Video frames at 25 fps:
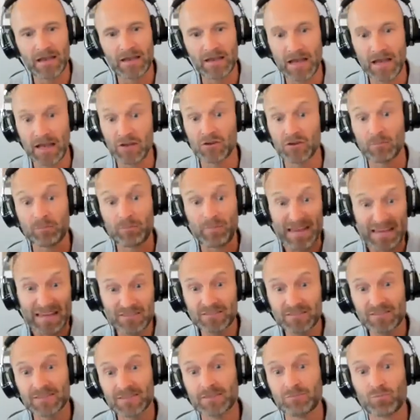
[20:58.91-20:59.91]
And you're
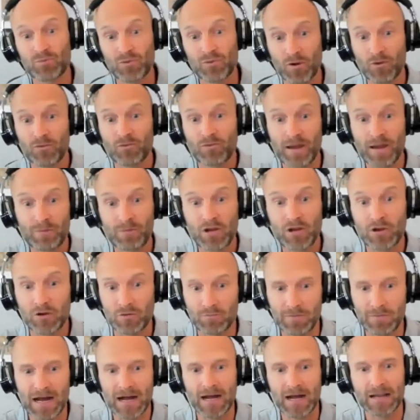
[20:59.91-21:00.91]
basically programming
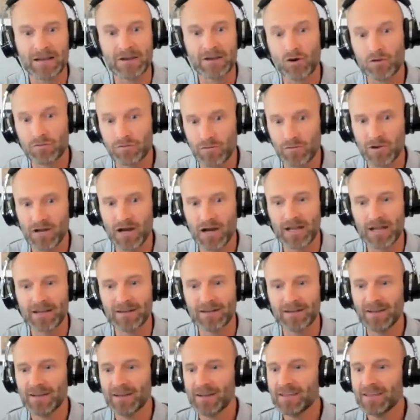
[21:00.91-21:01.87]
your mind overnight